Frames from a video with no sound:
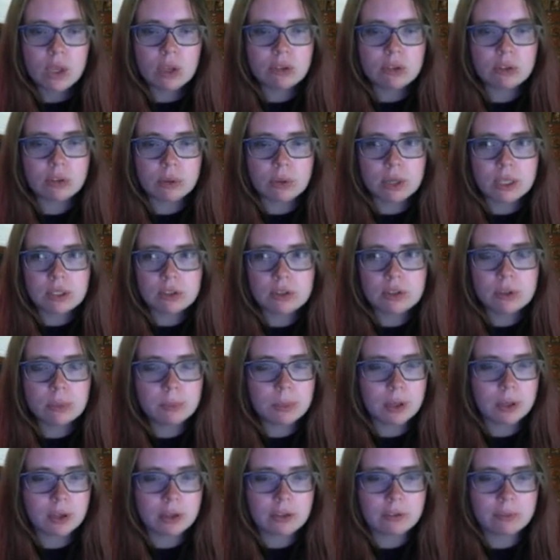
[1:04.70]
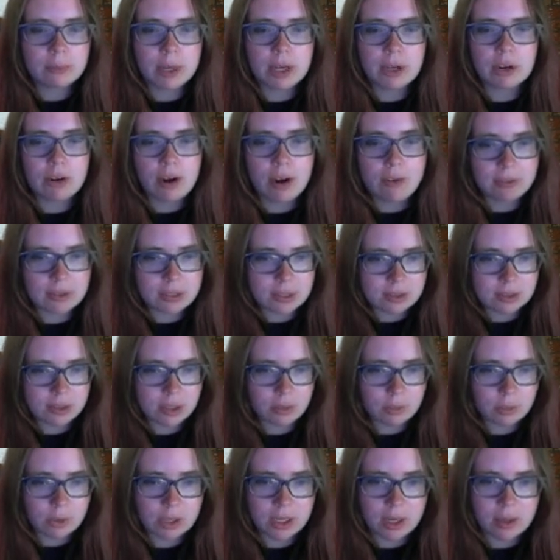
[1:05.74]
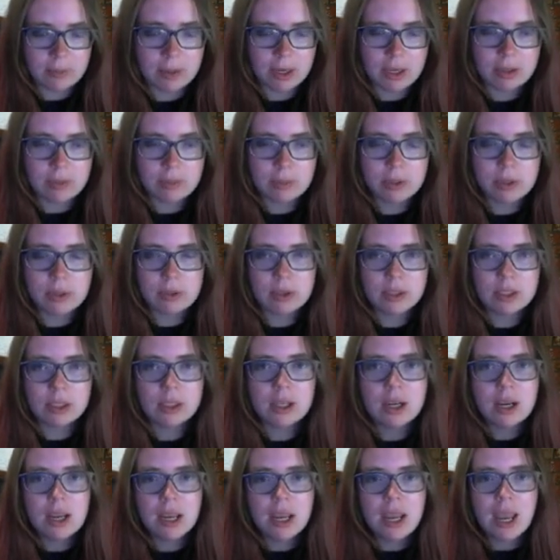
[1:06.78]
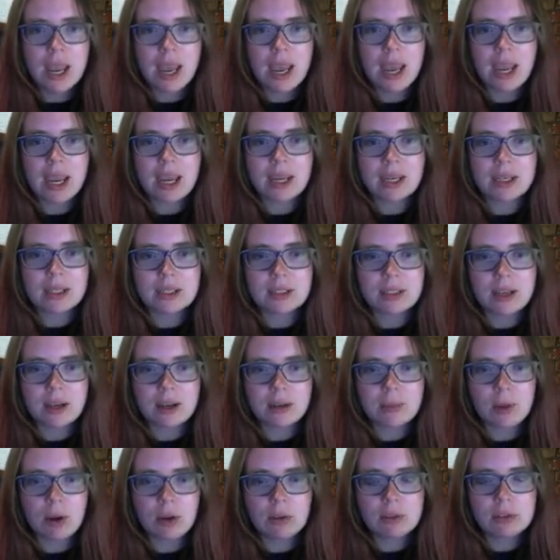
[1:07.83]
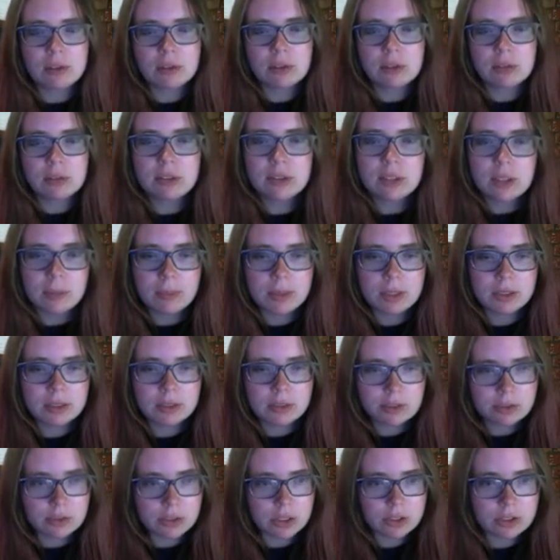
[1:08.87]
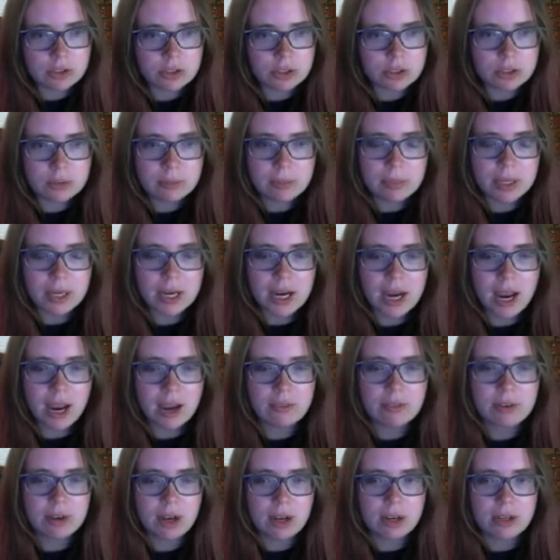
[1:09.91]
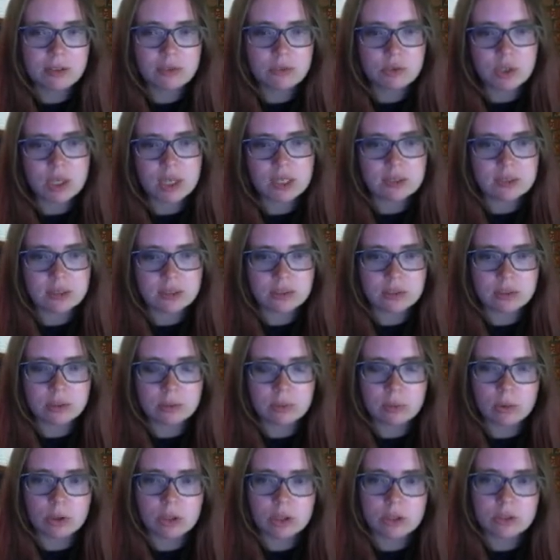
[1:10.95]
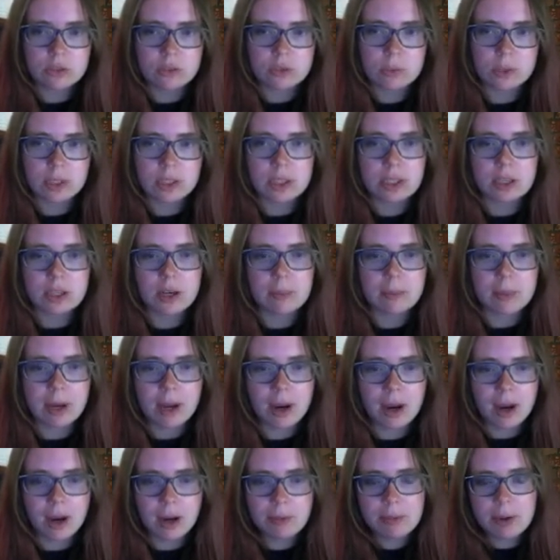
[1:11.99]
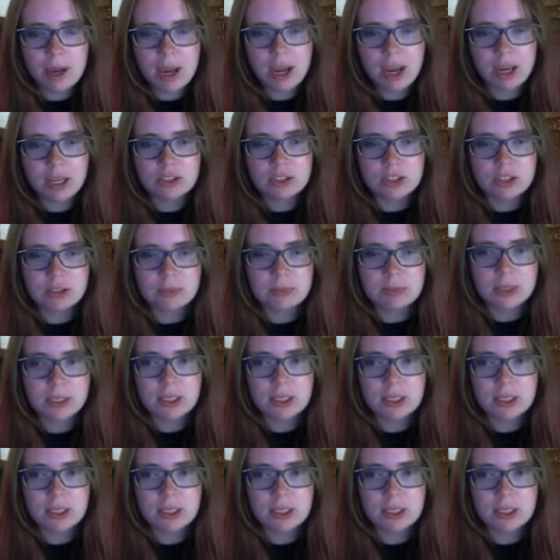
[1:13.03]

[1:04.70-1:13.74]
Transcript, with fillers: So I do the bulk of my graphic design work at my computer and um, also some illustration, but I have kind of transitioned more to working on my iPad just